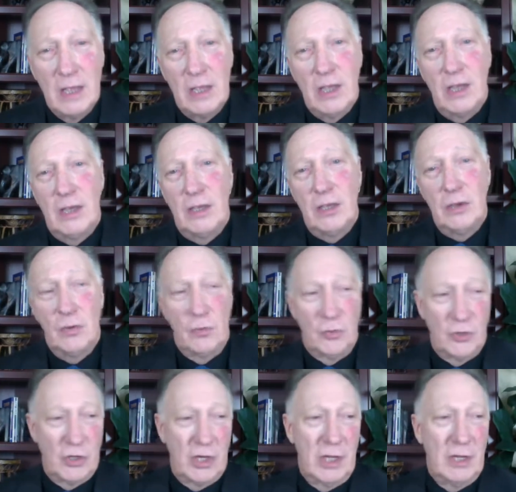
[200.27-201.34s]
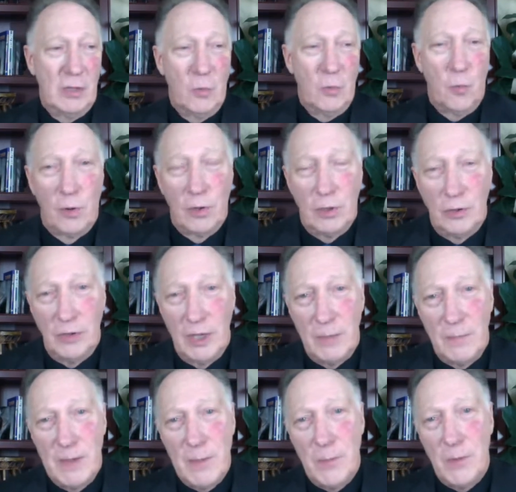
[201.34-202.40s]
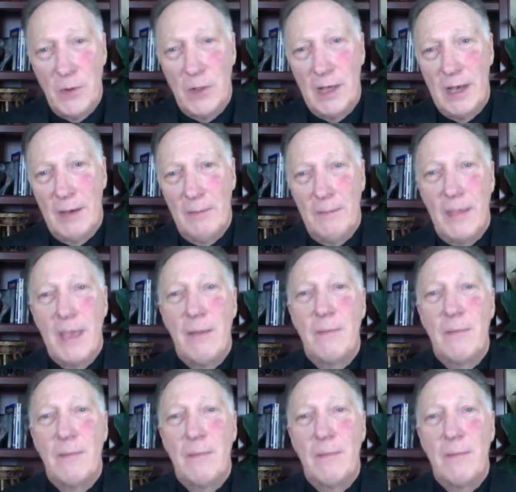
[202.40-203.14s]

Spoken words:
used in the world that people may